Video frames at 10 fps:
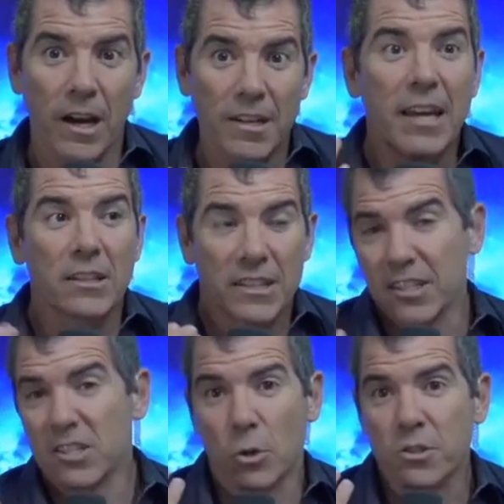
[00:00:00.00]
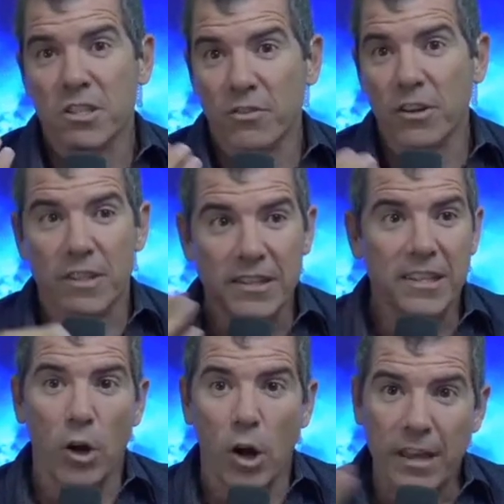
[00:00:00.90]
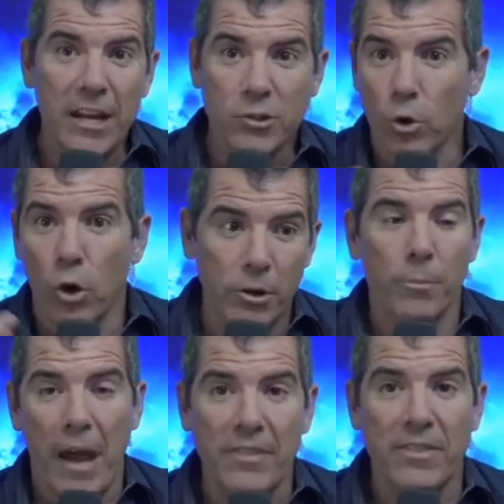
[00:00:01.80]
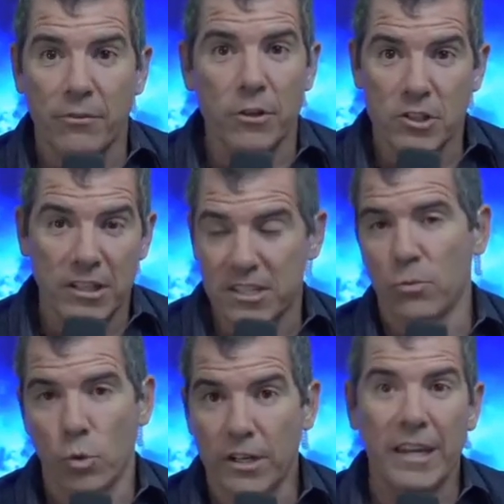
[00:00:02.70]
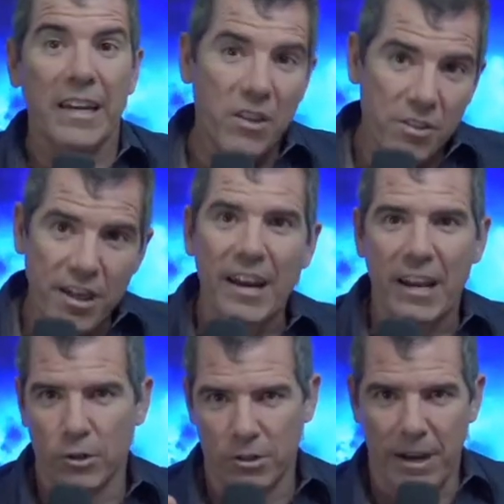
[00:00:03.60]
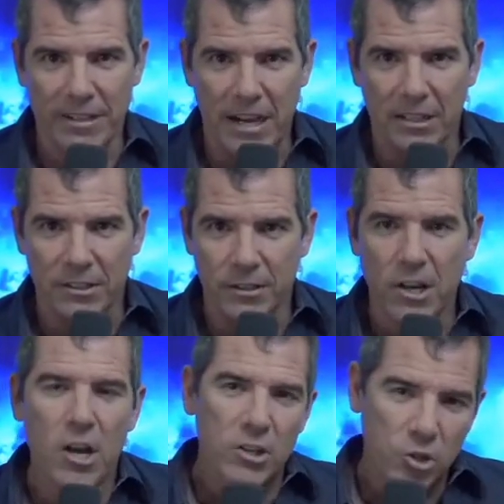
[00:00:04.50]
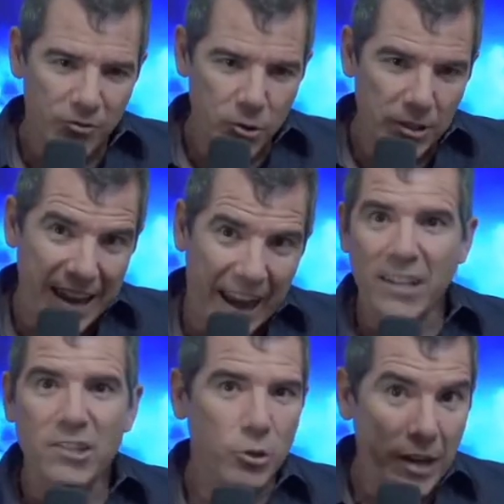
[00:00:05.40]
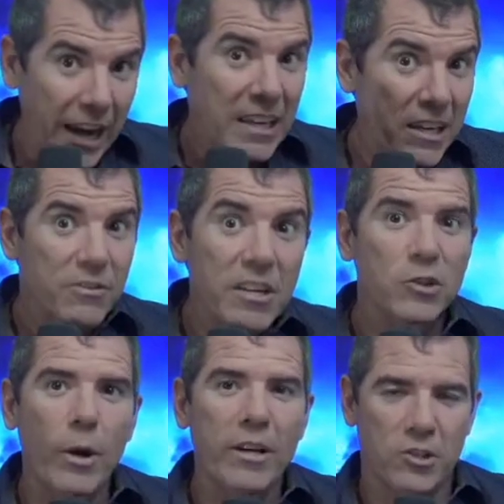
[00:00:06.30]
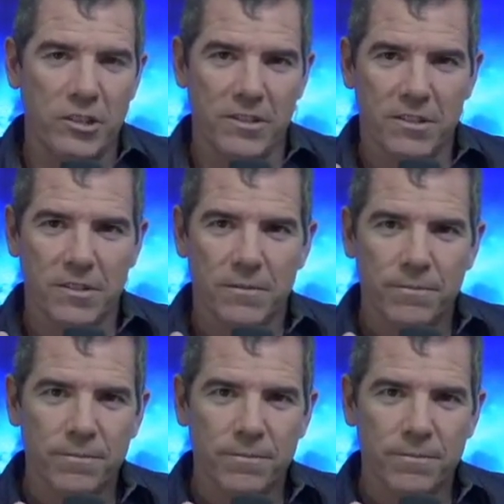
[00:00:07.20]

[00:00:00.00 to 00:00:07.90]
Until it gets so severe that the all-natural homeopathic version isn't working, then I go to my doctor. So if you can answer any of these questions,